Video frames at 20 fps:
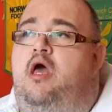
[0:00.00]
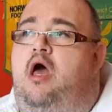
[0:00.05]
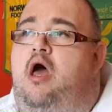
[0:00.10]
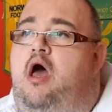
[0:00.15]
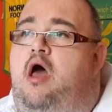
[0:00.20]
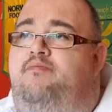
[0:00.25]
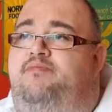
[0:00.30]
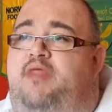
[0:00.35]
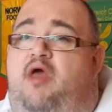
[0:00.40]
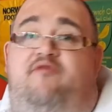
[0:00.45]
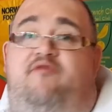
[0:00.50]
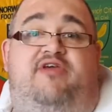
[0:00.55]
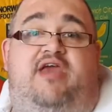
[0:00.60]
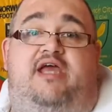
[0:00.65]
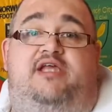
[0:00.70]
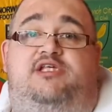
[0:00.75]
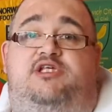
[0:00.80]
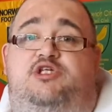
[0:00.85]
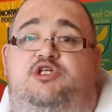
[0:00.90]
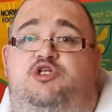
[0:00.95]
Don't
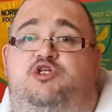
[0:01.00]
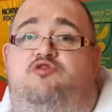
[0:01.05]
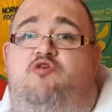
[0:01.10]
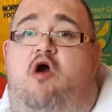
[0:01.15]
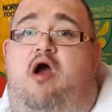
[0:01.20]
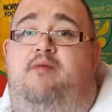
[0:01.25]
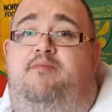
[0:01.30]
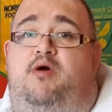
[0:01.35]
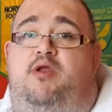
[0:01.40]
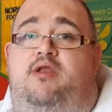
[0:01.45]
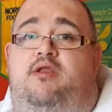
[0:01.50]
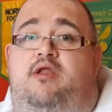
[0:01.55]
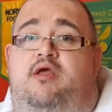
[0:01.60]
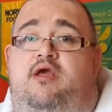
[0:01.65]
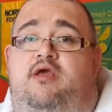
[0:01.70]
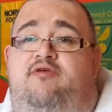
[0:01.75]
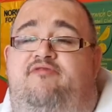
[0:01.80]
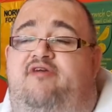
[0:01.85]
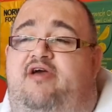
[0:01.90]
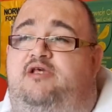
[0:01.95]
forget to subscribe on
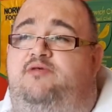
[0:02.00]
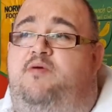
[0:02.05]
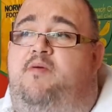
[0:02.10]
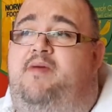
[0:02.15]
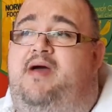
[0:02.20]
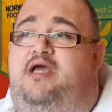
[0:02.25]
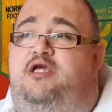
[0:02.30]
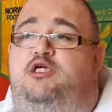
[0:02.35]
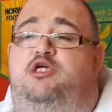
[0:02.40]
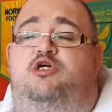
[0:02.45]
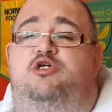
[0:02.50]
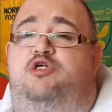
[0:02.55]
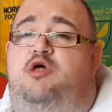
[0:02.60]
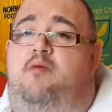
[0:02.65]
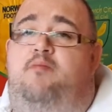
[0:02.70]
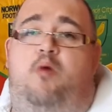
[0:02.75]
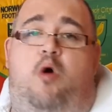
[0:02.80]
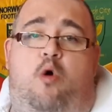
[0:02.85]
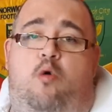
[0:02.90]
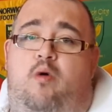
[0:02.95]
the Facebook page, because
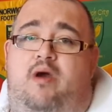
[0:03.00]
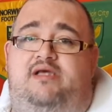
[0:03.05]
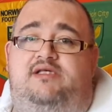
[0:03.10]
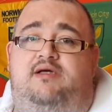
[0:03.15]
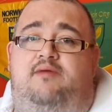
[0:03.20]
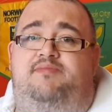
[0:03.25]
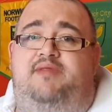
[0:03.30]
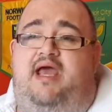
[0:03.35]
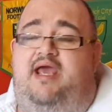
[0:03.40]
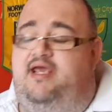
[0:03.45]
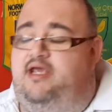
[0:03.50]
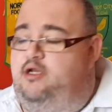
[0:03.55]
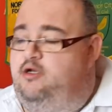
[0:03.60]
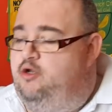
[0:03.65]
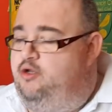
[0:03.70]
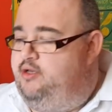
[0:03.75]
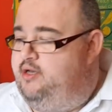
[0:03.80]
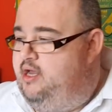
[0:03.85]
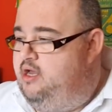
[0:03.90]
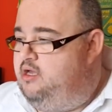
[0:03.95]
I'm always updating
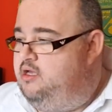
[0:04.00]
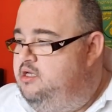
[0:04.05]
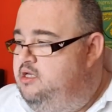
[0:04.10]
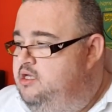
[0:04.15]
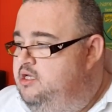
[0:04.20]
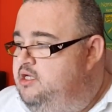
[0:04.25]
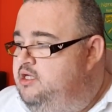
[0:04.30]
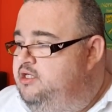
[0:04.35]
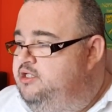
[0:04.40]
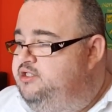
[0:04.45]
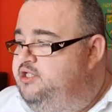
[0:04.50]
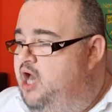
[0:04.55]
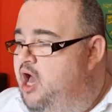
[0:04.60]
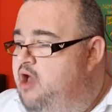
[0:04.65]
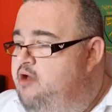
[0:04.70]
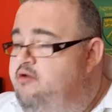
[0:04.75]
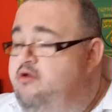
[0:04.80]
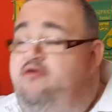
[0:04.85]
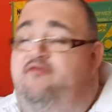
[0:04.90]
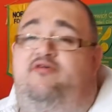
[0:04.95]
on now.
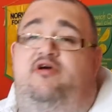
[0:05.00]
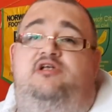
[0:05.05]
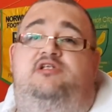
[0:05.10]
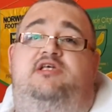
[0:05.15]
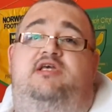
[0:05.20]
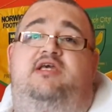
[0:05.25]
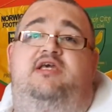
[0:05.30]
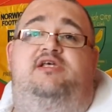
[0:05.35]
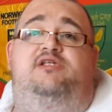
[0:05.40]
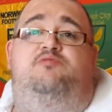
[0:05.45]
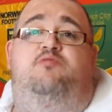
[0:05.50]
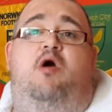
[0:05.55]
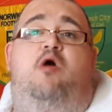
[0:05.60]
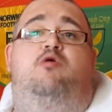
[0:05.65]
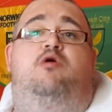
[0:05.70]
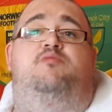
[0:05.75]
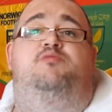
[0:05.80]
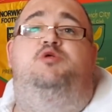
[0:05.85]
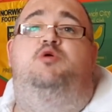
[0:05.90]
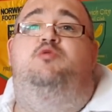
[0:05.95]
So first thing is,
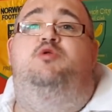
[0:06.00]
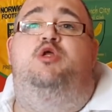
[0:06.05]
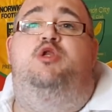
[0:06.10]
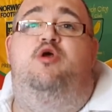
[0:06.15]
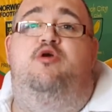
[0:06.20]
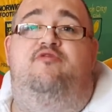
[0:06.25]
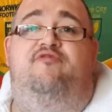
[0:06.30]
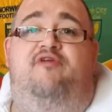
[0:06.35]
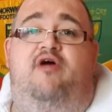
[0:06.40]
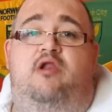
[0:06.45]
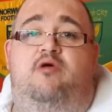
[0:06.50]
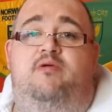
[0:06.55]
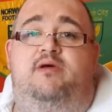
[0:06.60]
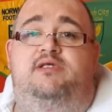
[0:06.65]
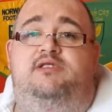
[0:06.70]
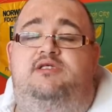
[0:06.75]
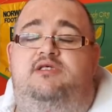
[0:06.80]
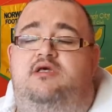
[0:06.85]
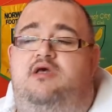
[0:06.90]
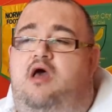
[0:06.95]
welcome to all the new
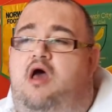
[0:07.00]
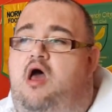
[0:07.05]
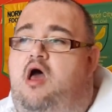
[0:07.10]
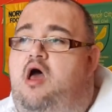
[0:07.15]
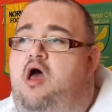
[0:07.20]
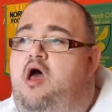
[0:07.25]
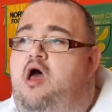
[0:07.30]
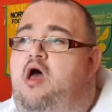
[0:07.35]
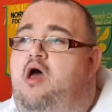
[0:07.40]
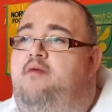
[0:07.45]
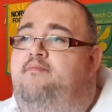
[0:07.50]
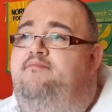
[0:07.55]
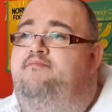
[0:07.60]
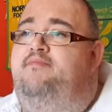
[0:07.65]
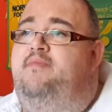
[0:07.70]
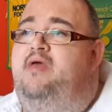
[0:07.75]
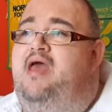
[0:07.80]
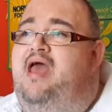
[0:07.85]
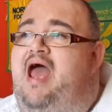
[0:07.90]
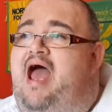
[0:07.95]
followers,
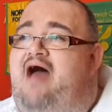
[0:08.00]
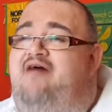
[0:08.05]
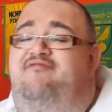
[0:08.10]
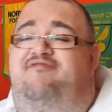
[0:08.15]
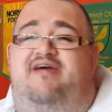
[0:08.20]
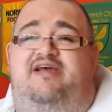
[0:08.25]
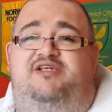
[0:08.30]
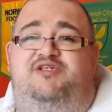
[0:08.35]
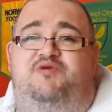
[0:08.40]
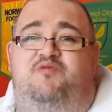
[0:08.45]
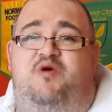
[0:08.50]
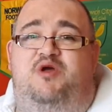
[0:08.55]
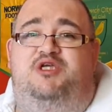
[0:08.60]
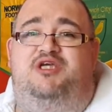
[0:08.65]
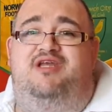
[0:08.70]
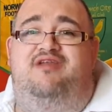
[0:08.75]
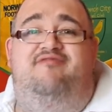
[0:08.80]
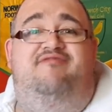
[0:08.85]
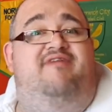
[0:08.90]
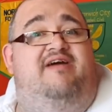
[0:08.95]
and thanks for
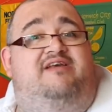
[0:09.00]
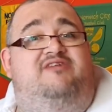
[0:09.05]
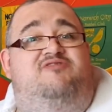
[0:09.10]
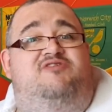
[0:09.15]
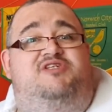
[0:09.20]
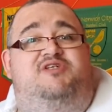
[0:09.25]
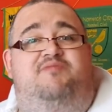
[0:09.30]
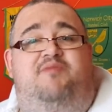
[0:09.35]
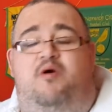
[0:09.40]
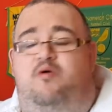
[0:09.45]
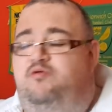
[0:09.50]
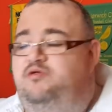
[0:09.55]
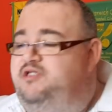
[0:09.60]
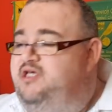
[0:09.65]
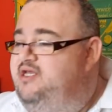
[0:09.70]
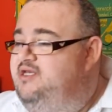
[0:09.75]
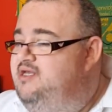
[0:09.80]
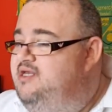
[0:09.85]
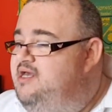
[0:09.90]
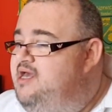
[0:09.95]
watching and thanks for
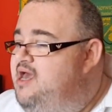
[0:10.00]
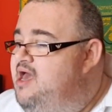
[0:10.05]
supporting.